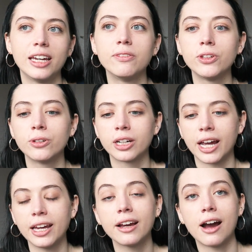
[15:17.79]
if you're
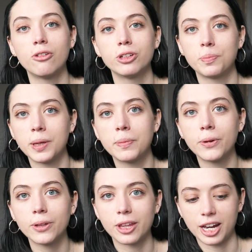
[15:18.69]
hanging out with
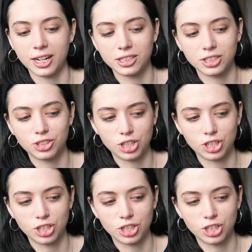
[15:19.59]
people that